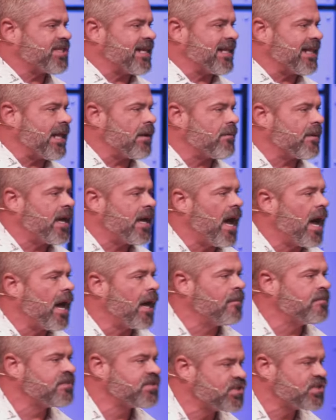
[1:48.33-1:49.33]
thirsty, let him
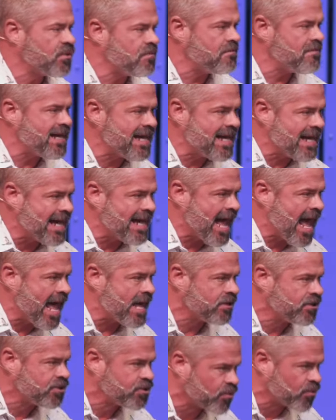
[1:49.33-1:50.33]
come to me
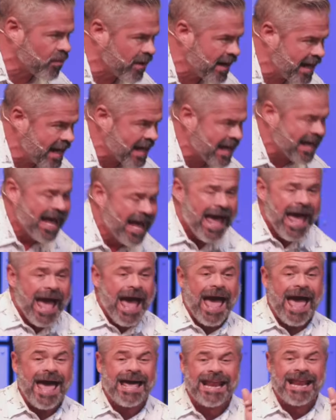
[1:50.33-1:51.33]
and drink,
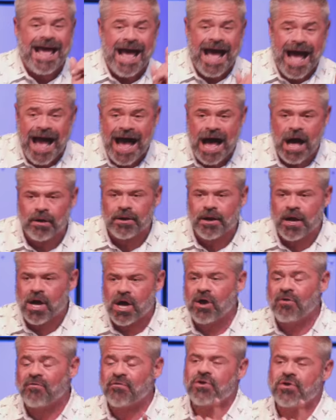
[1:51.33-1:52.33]
and
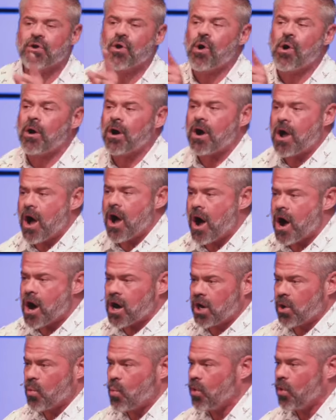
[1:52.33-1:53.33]
out of your
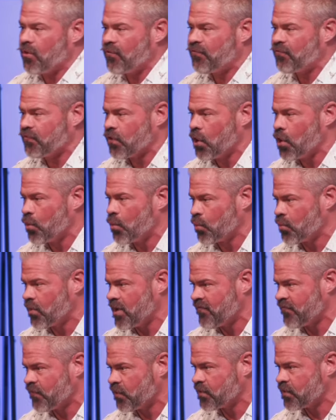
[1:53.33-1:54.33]
heart will flow
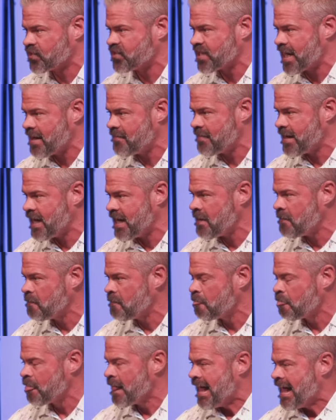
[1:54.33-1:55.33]
rivers.
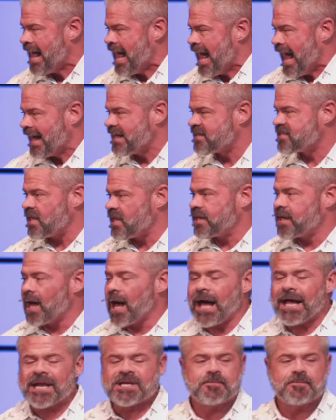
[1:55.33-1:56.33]
Amen? And see,
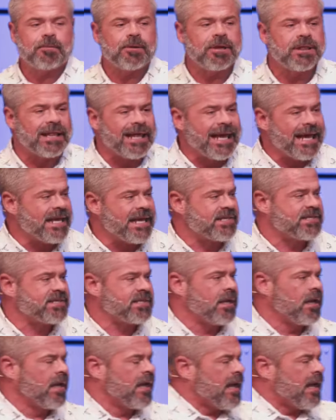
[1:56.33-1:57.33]
God has
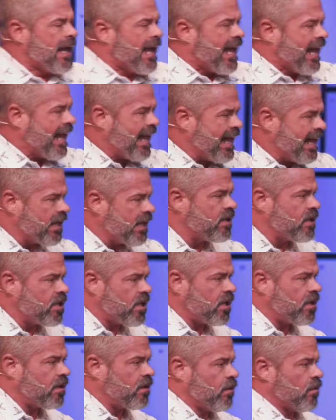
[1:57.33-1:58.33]
placed
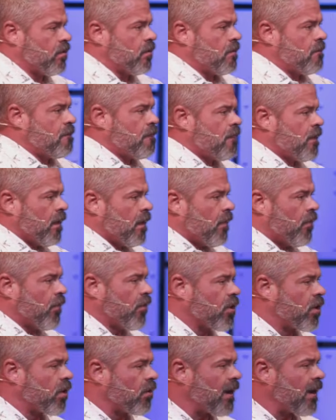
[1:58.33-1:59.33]
in you
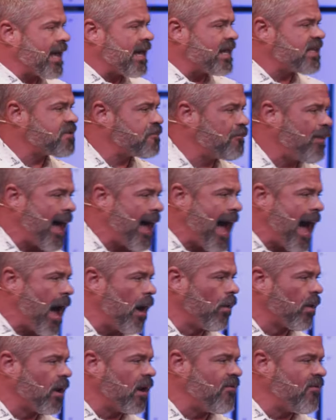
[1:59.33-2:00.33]
the greatest
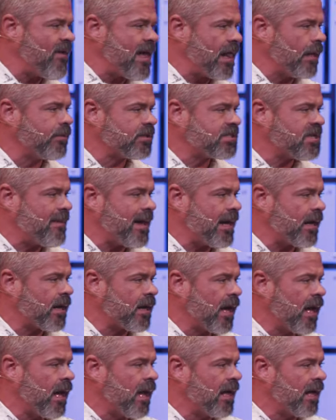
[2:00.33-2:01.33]
power available to
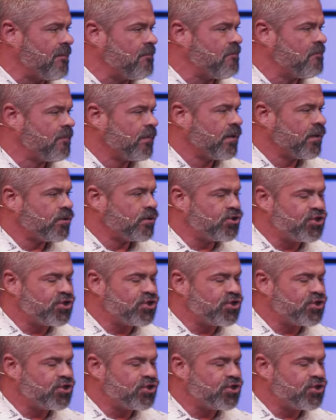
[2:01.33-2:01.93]
mankind.